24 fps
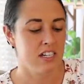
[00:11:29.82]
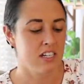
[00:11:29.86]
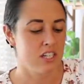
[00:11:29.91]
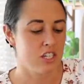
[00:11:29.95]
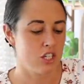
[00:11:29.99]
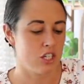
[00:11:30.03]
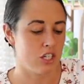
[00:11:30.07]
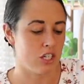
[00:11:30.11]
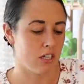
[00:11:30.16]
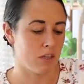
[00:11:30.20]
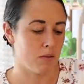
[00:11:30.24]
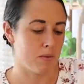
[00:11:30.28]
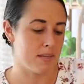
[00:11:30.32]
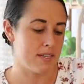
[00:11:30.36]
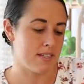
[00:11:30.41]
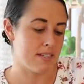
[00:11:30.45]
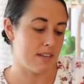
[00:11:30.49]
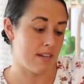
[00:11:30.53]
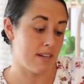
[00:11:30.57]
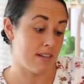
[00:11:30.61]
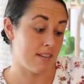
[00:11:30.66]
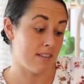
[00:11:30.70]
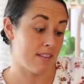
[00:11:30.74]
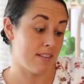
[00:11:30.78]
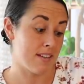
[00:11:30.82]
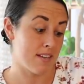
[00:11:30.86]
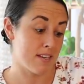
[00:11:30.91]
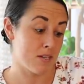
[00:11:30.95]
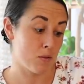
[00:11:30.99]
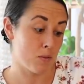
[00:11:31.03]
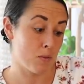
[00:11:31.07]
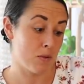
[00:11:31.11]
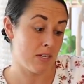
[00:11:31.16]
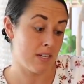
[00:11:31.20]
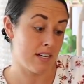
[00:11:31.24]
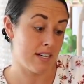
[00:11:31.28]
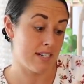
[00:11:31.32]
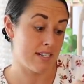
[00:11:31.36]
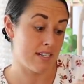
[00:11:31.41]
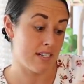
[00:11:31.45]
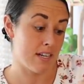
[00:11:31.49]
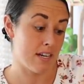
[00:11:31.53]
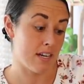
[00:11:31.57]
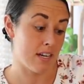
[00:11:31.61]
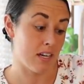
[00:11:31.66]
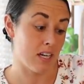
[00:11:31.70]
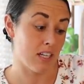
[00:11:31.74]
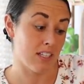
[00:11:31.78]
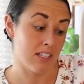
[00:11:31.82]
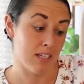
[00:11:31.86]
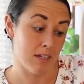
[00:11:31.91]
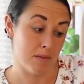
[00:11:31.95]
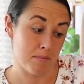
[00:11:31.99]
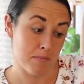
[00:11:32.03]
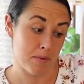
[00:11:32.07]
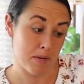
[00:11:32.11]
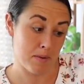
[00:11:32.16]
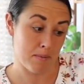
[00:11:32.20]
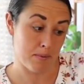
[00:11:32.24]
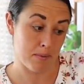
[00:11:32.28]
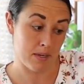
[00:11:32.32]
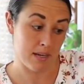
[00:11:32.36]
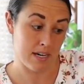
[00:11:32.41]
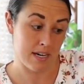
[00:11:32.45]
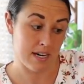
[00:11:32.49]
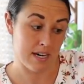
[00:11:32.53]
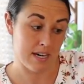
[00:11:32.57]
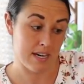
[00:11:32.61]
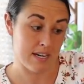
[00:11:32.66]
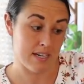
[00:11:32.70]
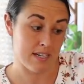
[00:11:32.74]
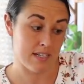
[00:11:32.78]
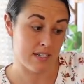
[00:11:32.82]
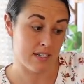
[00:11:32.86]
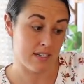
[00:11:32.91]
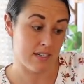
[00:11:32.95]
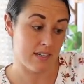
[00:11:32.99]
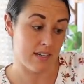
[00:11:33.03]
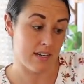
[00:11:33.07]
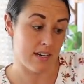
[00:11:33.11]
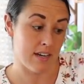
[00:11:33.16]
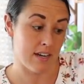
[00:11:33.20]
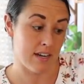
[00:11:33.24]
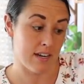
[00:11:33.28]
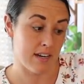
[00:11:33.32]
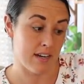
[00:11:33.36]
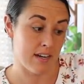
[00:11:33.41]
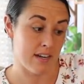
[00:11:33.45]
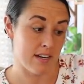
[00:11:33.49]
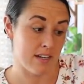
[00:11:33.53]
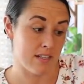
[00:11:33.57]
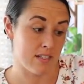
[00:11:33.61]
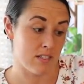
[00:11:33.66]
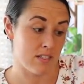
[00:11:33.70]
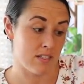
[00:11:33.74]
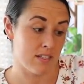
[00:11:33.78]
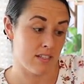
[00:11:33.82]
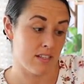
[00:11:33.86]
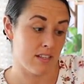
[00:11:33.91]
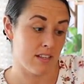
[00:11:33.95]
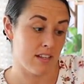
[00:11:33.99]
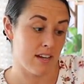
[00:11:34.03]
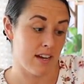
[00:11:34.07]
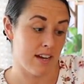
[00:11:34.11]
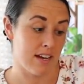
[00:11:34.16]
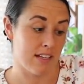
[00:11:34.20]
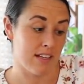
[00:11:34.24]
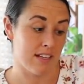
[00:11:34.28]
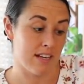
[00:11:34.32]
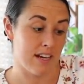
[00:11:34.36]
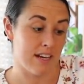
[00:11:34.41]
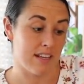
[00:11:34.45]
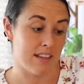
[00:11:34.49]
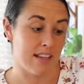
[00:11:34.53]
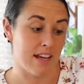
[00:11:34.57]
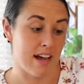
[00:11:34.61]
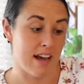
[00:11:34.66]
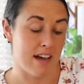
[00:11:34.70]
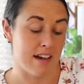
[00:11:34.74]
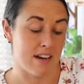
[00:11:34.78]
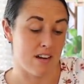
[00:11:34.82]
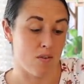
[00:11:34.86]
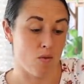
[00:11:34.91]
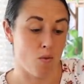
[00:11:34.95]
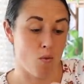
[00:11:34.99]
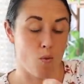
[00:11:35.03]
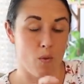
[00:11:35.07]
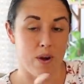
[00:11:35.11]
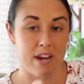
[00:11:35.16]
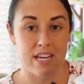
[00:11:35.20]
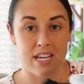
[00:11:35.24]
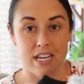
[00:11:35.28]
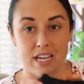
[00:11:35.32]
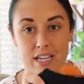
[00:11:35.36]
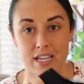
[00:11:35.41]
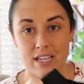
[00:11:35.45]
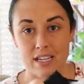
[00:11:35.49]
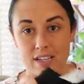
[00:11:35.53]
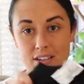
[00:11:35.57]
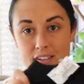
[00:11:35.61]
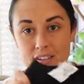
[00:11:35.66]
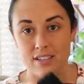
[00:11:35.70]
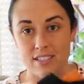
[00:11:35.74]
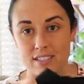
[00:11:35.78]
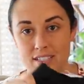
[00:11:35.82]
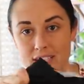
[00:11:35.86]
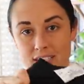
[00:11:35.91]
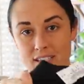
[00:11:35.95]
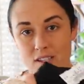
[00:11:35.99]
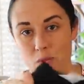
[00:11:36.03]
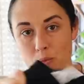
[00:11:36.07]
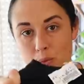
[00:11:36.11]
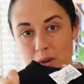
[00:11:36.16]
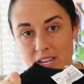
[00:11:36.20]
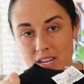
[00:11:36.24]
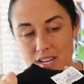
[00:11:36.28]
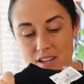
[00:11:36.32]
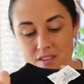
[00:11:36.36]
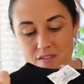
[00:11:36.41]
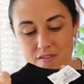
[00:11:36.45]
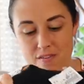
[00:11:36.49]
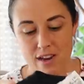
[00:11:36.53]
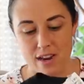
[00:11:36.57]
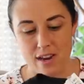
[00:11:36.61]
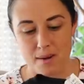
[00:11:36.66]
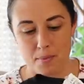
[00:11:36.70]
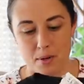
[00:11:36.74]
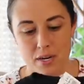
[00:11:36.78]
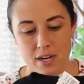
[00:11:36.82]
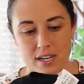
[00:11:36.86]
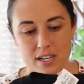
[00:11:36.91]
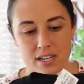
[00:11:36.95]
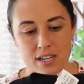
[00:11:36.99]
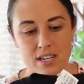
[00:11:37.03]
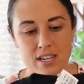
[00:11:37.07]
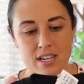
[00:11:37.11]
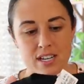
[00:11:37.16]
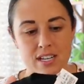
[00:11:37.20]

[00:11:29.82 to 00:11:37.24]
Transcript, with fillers: shall we say. This one is a Columbia brand, and it's got like that wicking, it's like the wicking fabric.